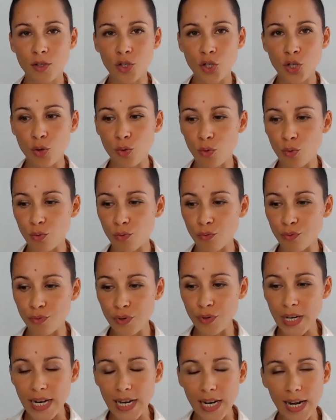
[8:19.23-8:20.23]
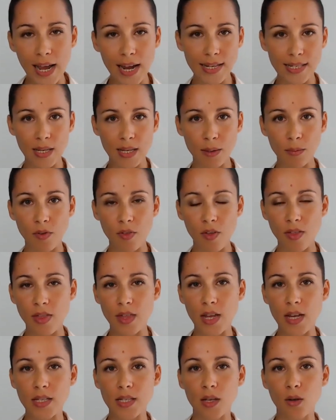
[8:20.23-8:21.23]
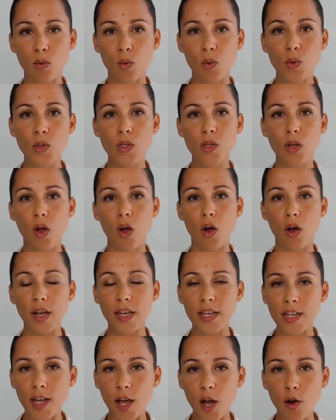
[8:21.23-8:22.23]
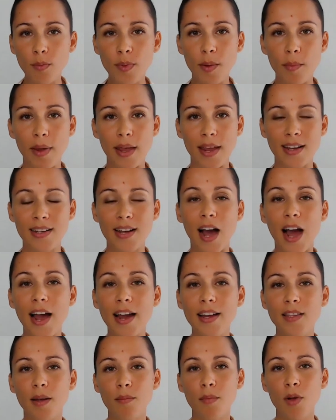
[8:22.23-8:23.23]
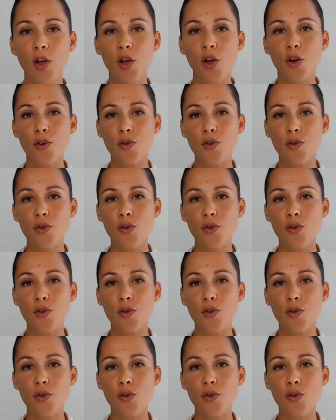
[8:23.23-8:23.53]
to realize some of the things, and also help them and guide them